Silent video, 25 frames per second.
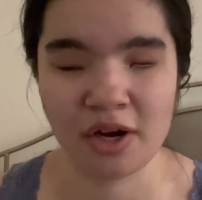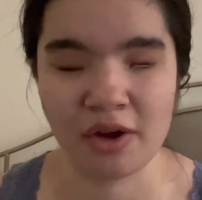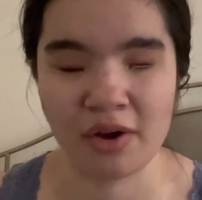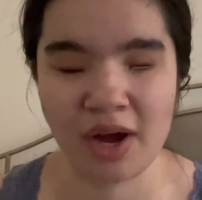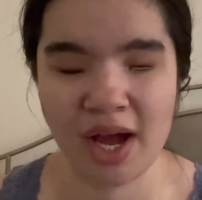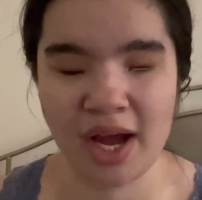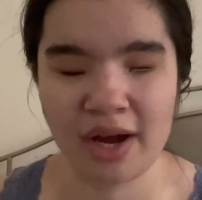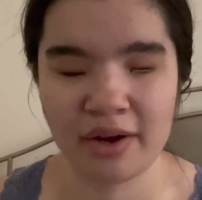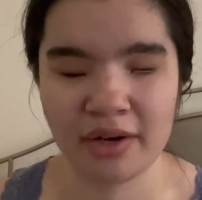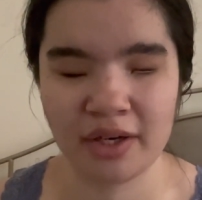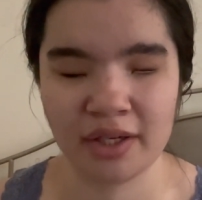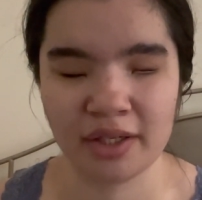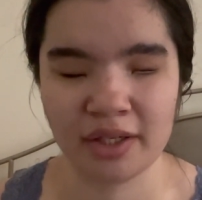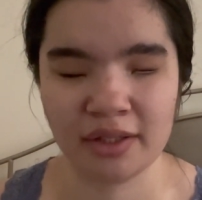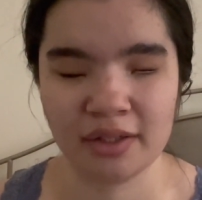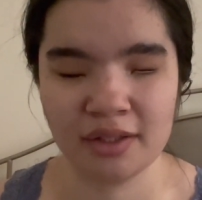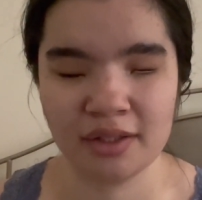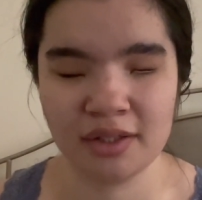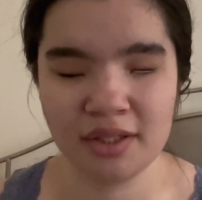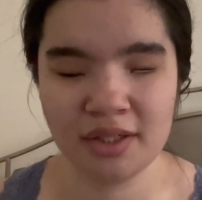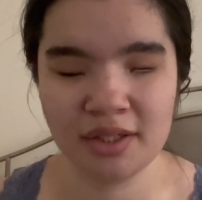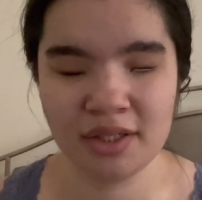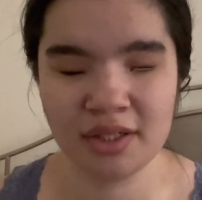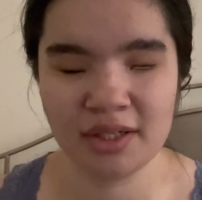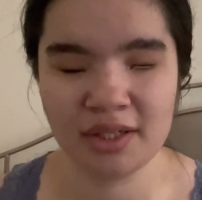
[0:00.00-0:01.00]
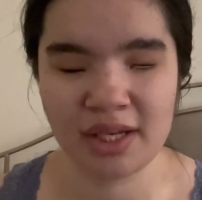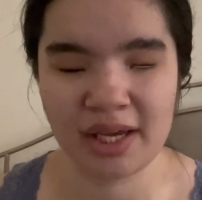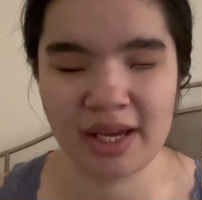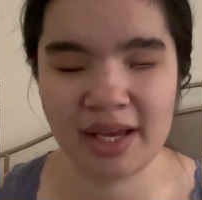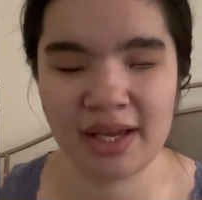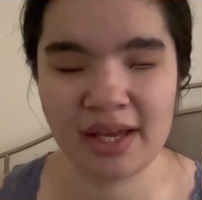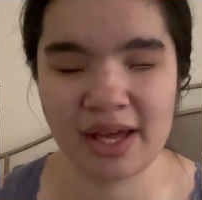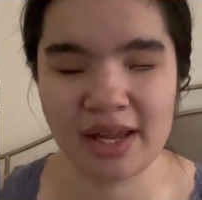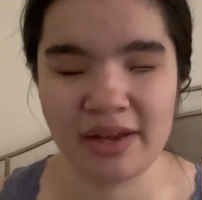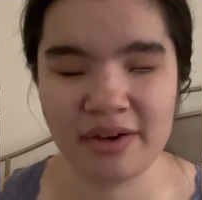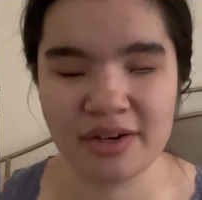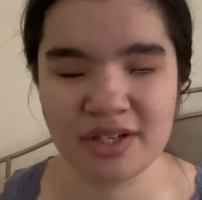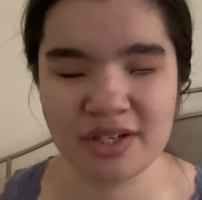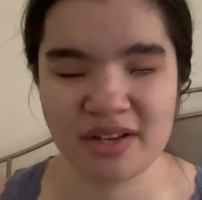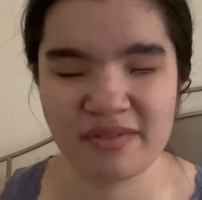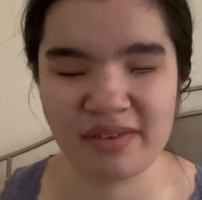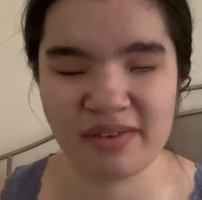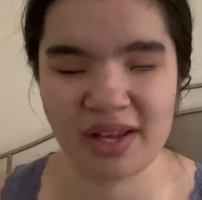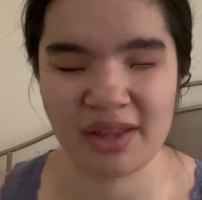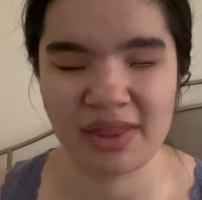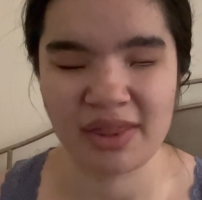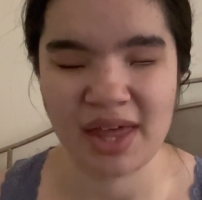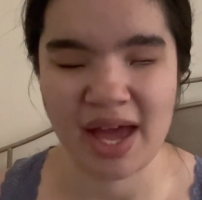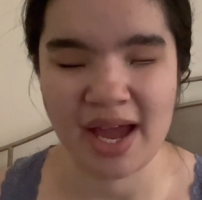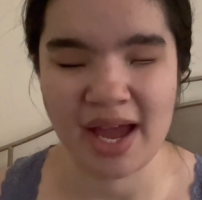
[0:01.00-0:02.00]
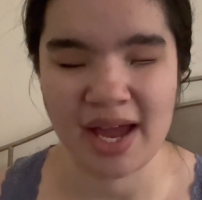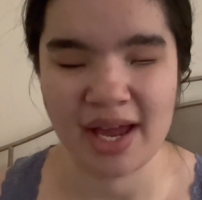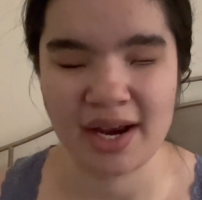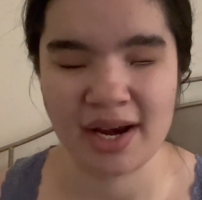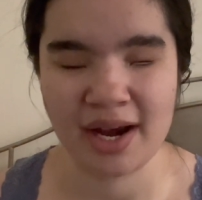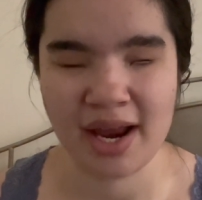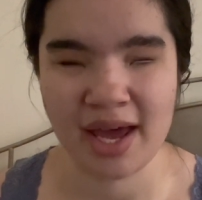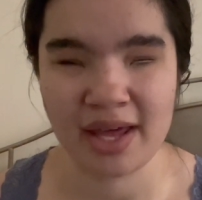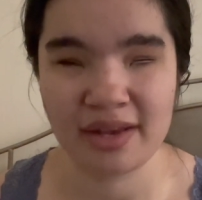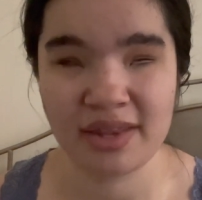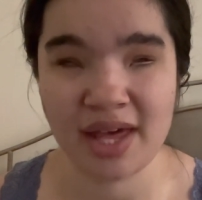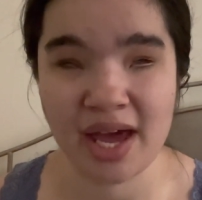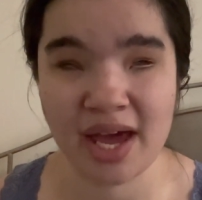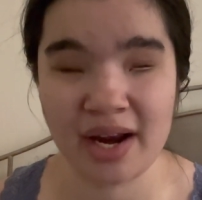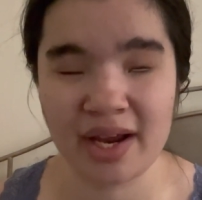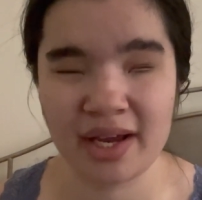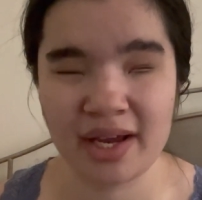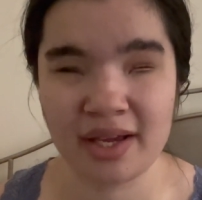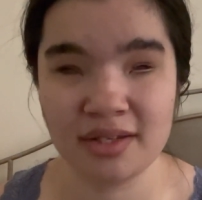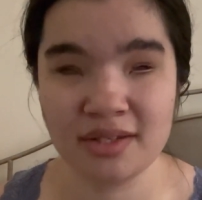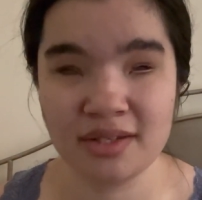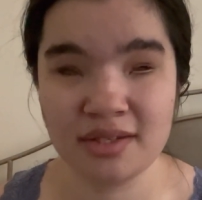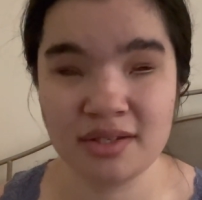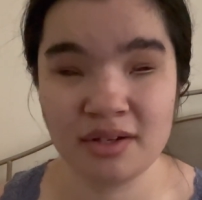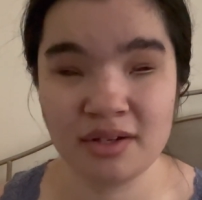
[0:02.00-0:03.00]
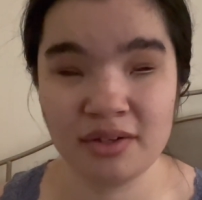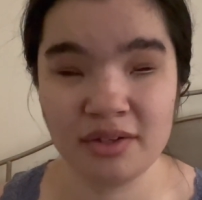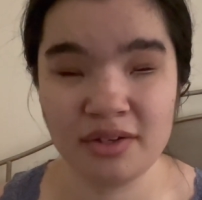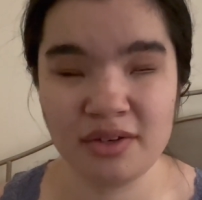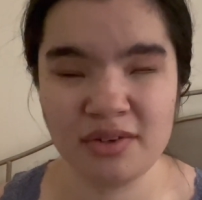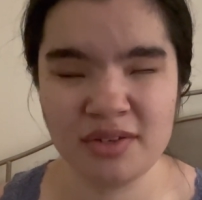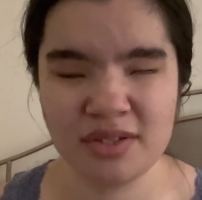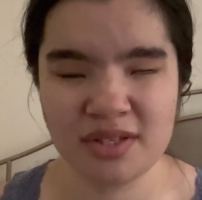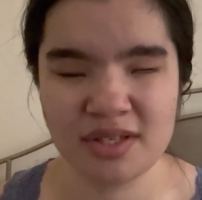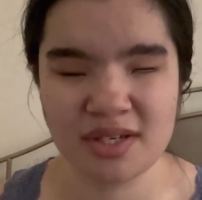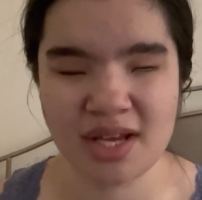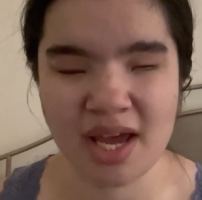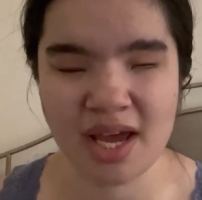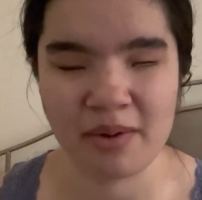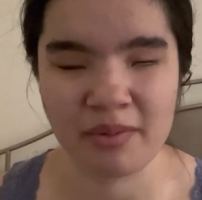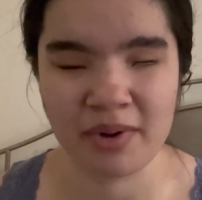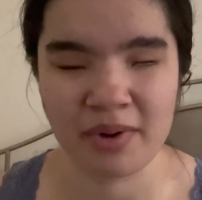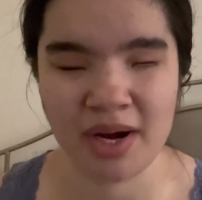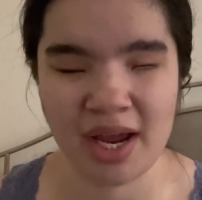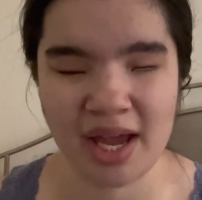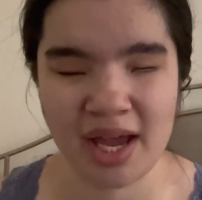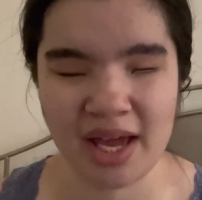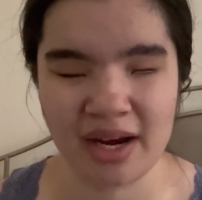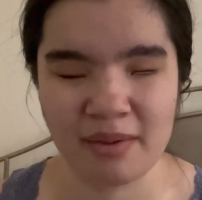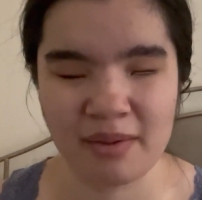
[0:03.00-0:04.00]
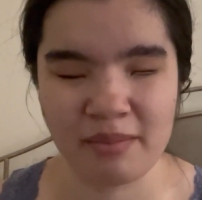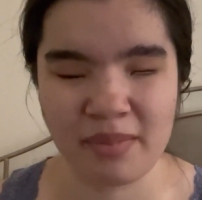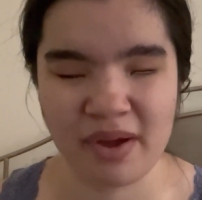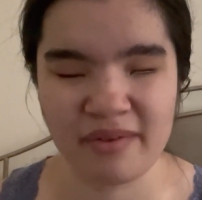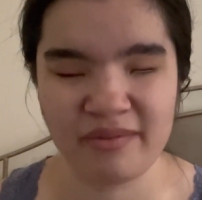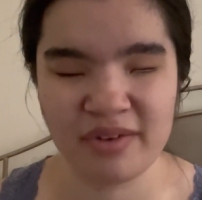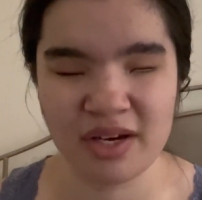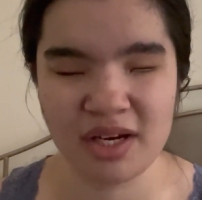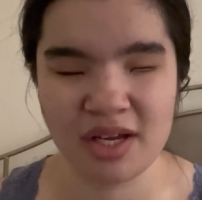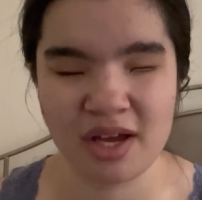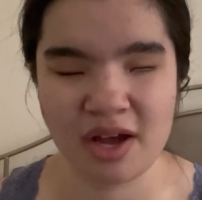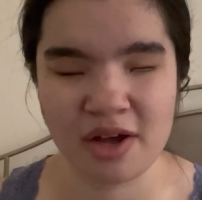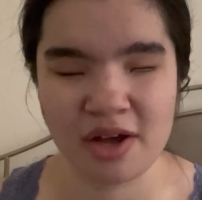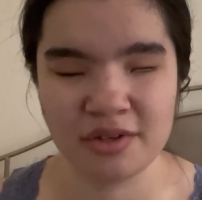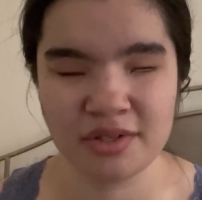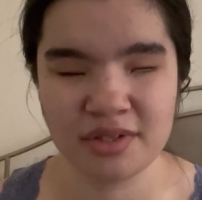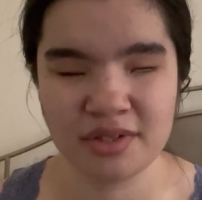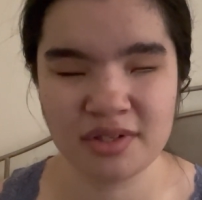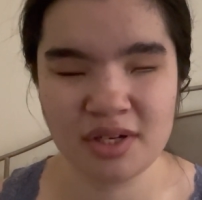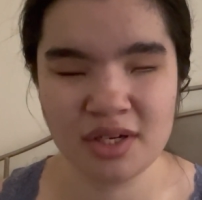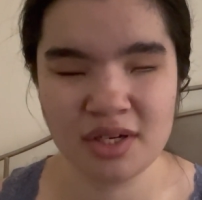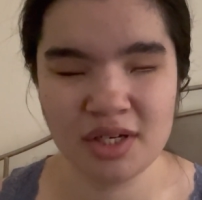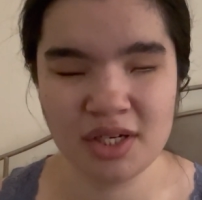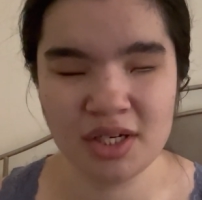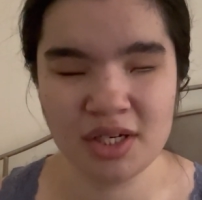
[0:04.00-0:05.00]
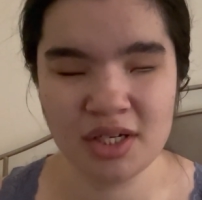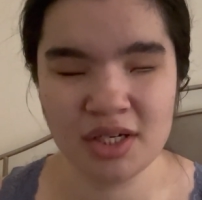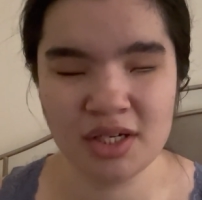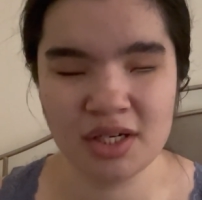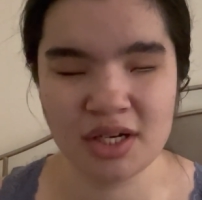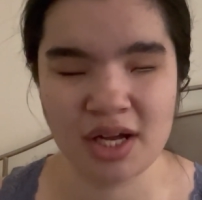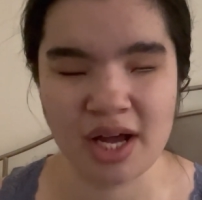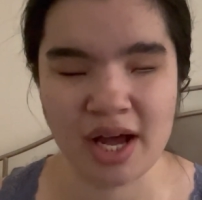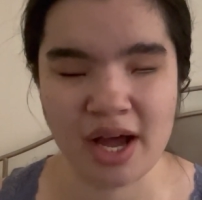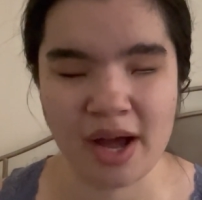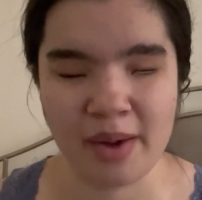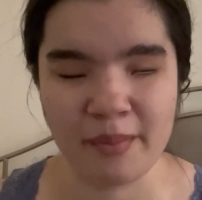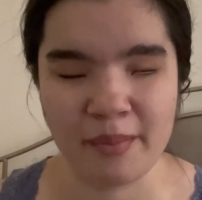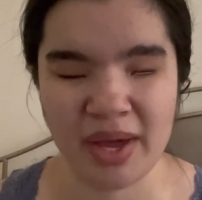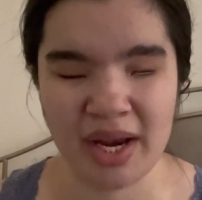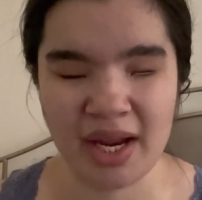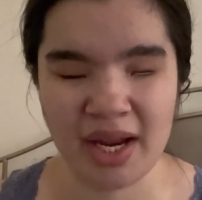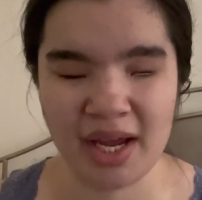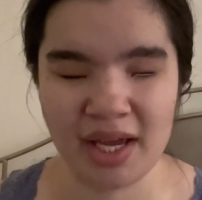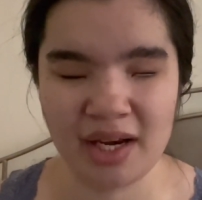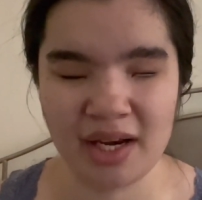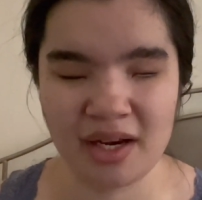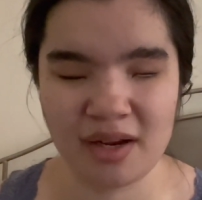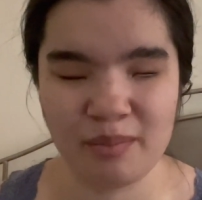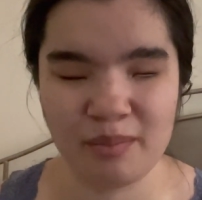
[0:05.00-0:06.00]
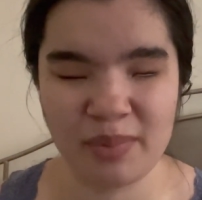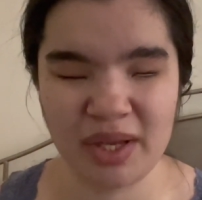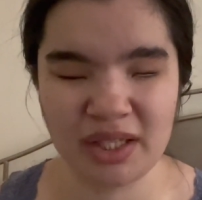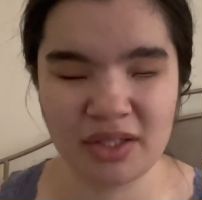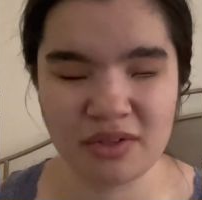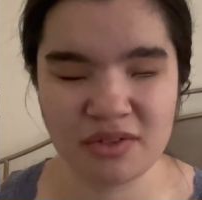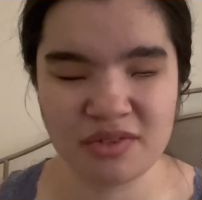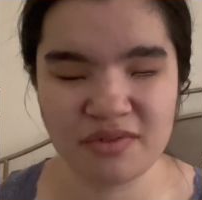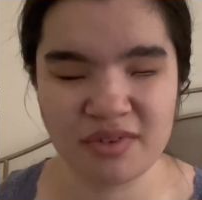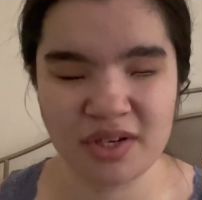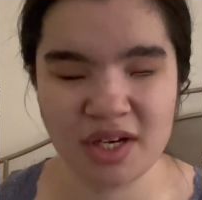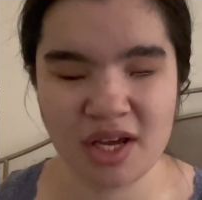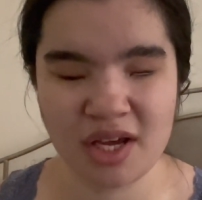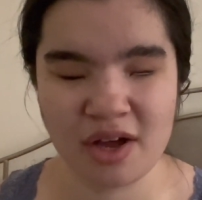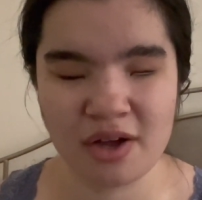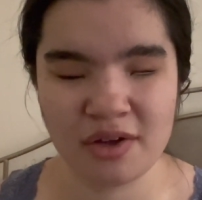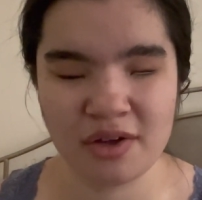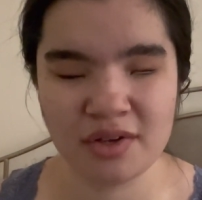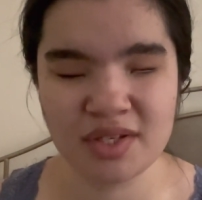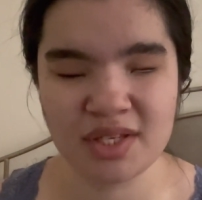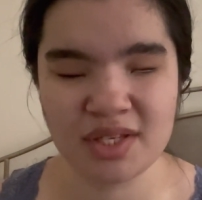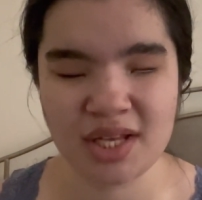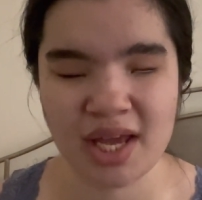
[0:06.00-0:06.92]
how to, like, other stuff like that. And that I can still use today when I edit my videos, and I edit Beto's videos.